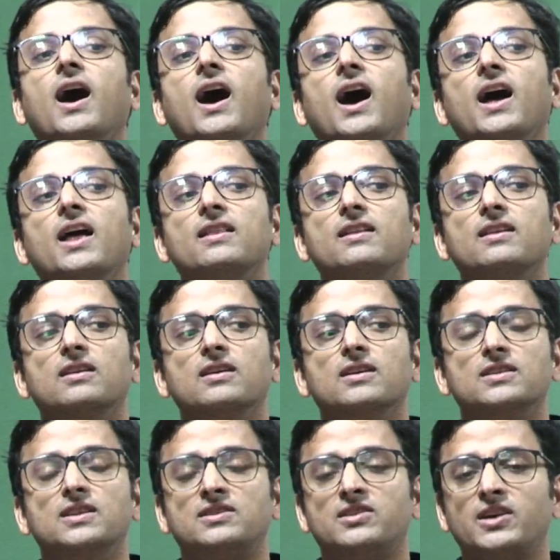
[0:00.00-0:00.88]
And
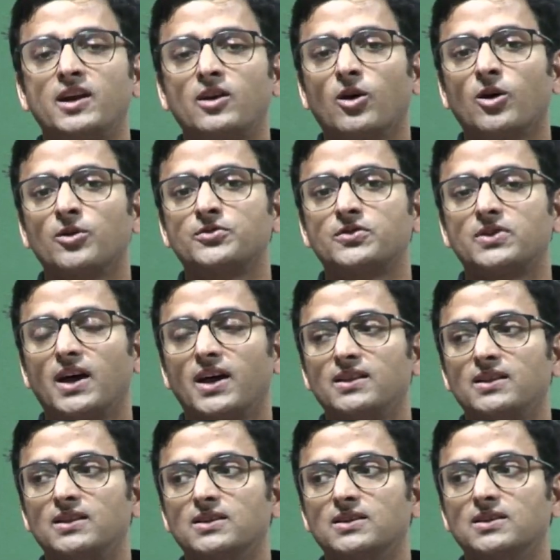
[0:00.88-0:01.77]
uh, the trade-offs
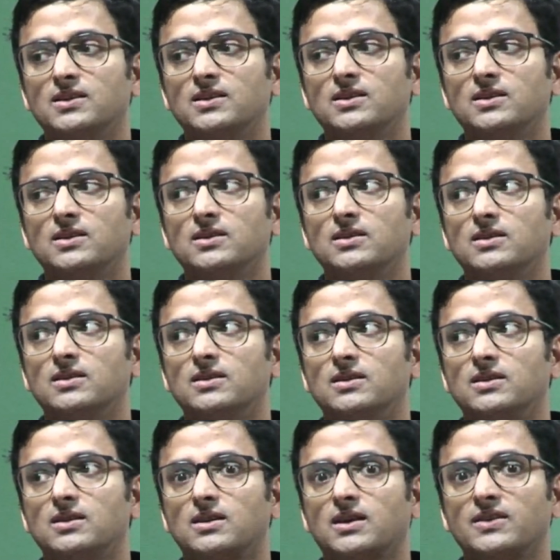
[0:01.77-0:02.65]
and the
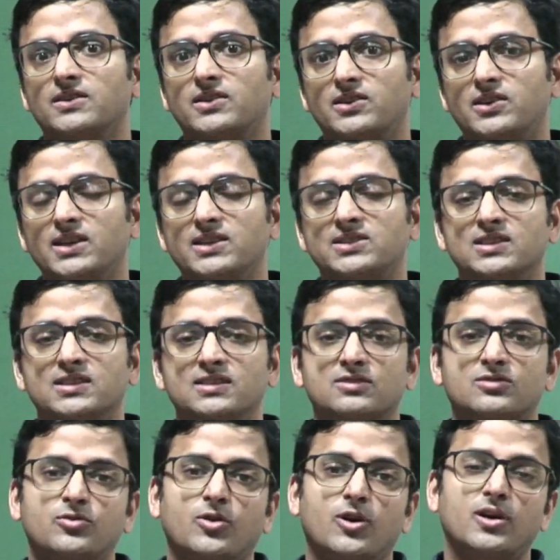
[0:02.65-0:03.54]

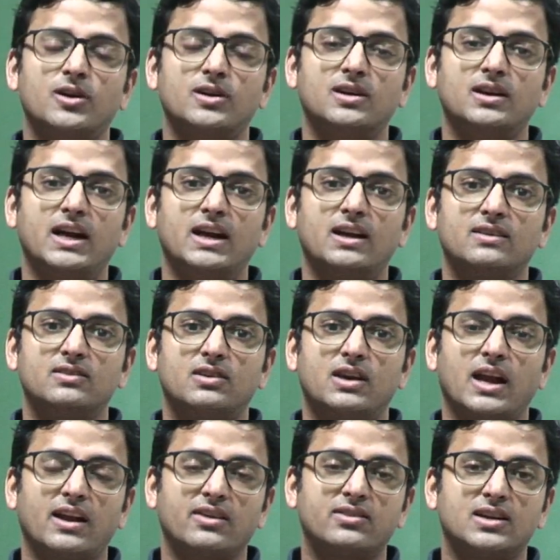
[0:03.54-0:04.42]
considerations for
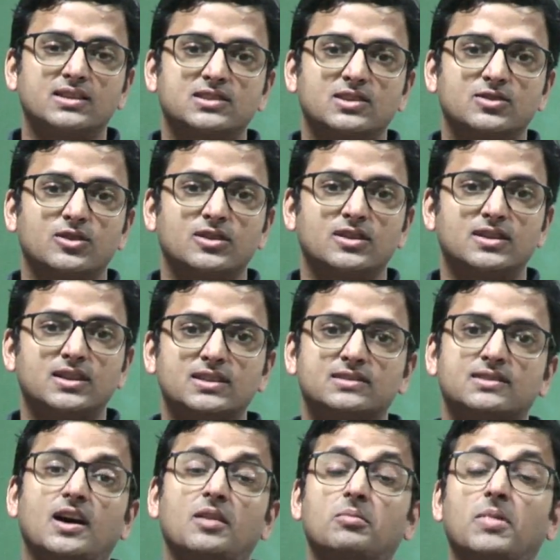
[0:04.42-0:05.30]
data structures on the
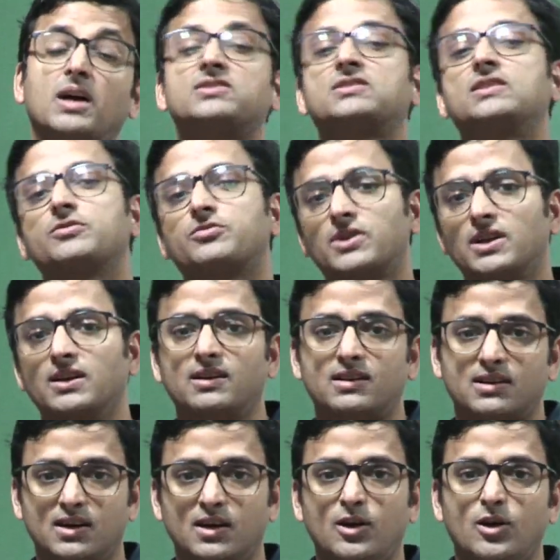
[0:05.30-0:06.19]
disk are much
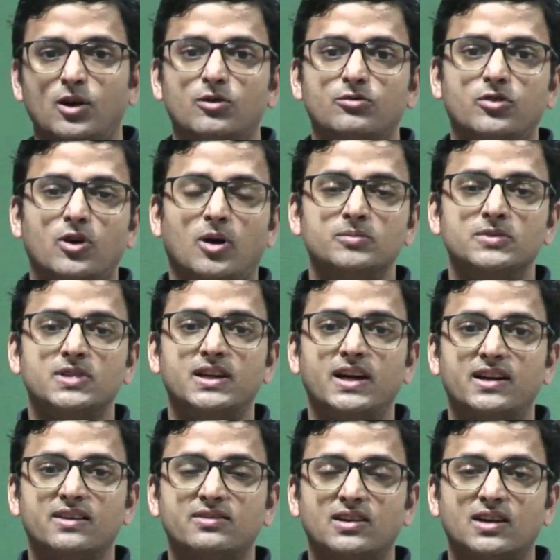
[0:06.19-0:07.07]
different from the
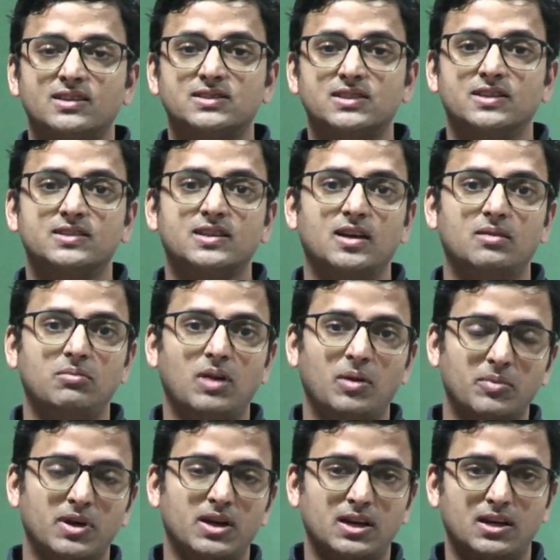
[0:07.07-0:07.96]
data structures in
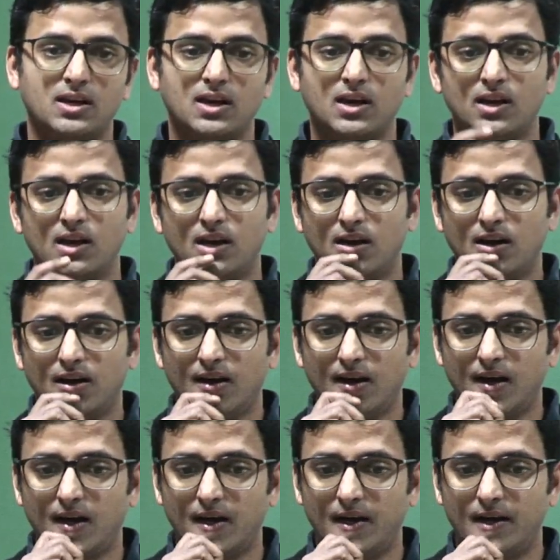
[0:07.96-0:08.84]
memory,
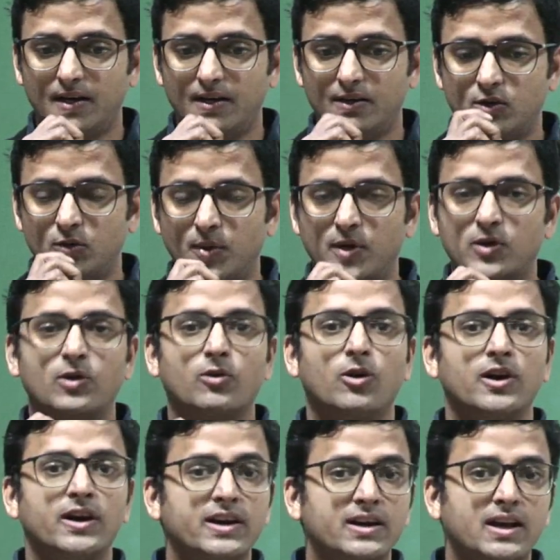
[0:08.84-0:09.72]
uh, assuming
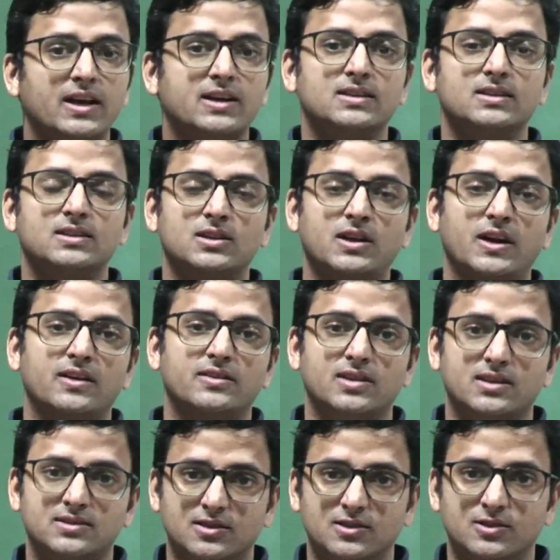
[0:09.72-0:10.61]
you've already taken the data
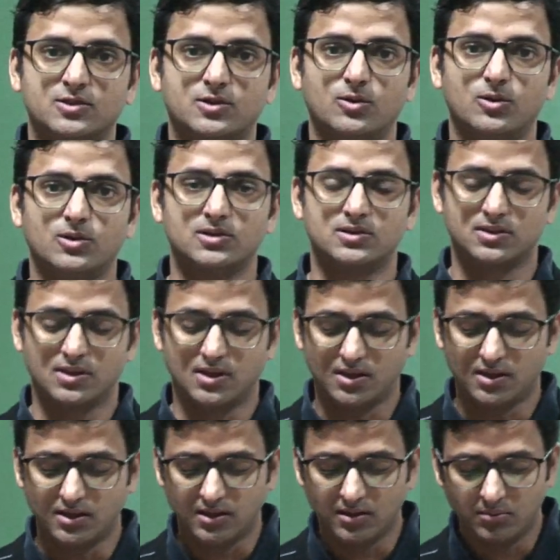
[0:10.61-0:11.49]
structures course
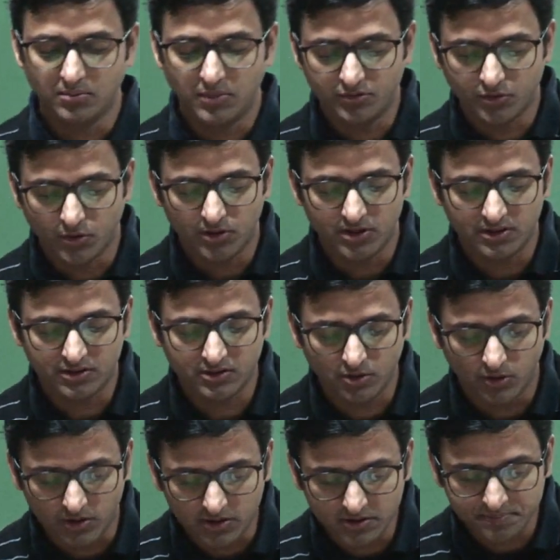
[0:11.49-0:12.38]
uh, before this
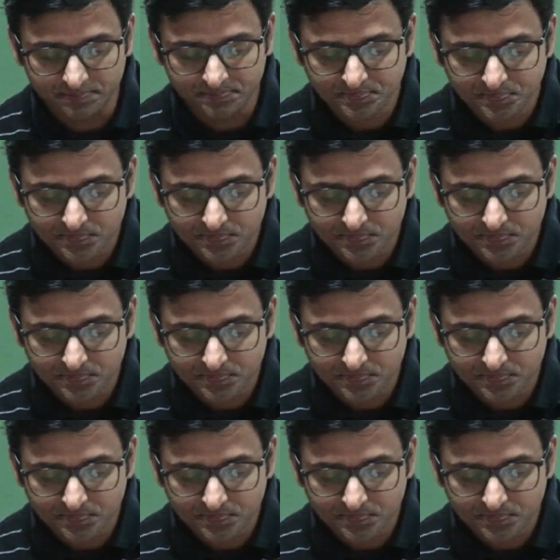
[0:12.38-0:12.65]
course.